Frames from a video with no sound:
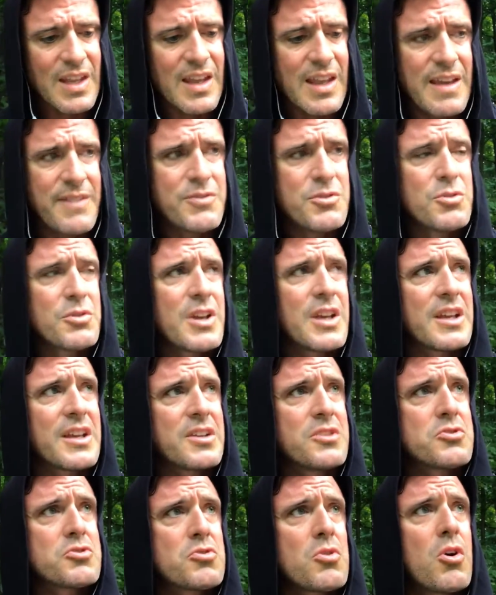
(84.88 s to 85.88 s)
if you can
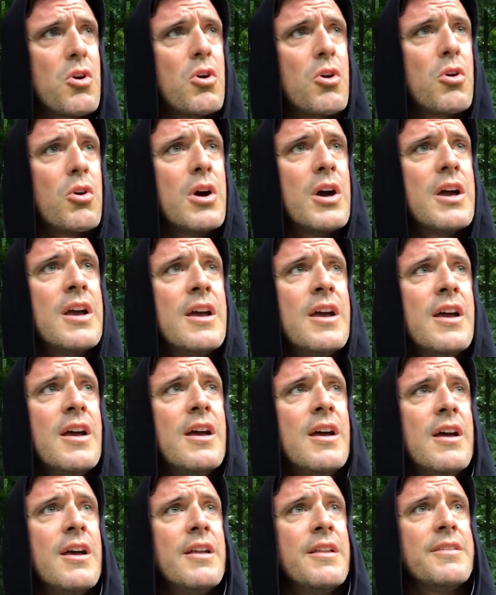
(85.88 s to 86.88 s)
control
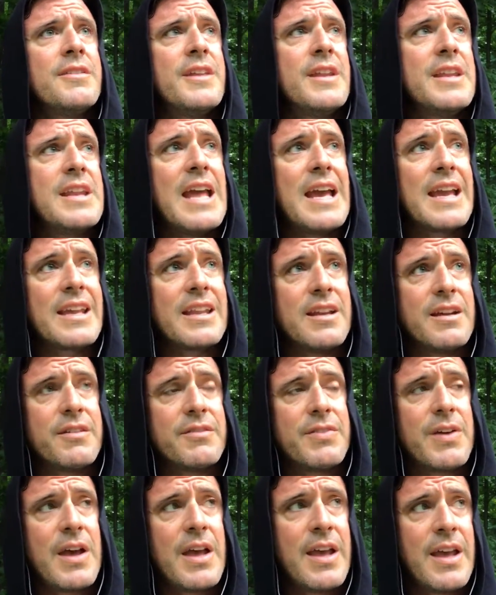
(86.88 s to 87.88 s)
the negative